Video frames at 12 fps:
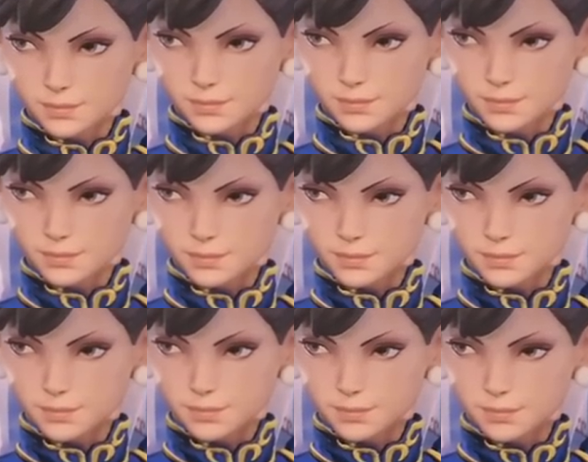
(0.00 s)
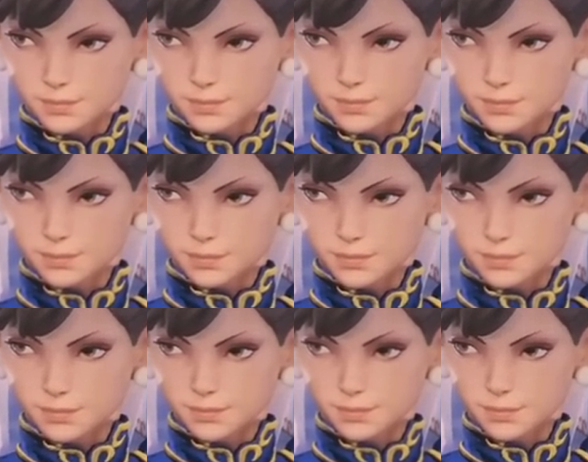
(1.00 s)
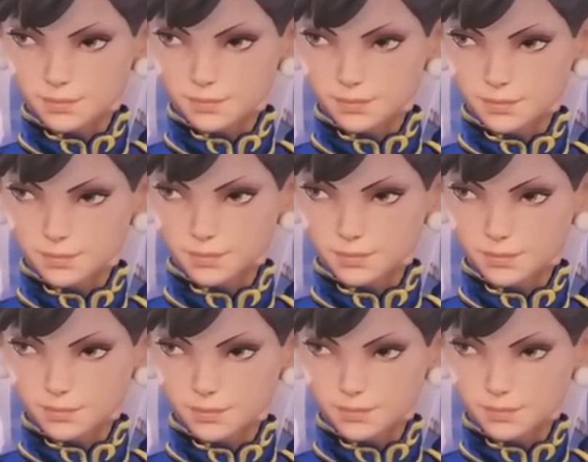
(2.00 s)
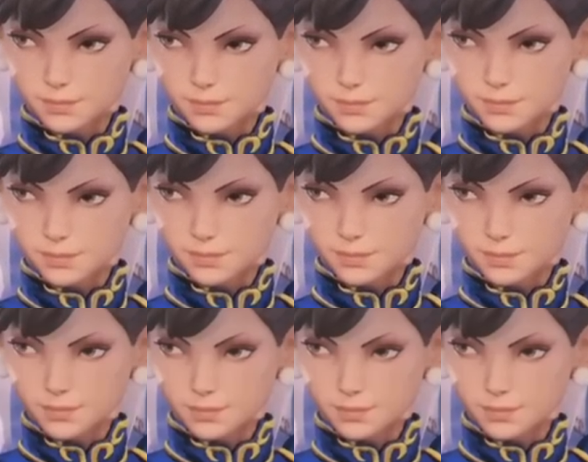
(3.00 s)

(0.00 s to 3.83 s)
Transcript: Nobody speaks.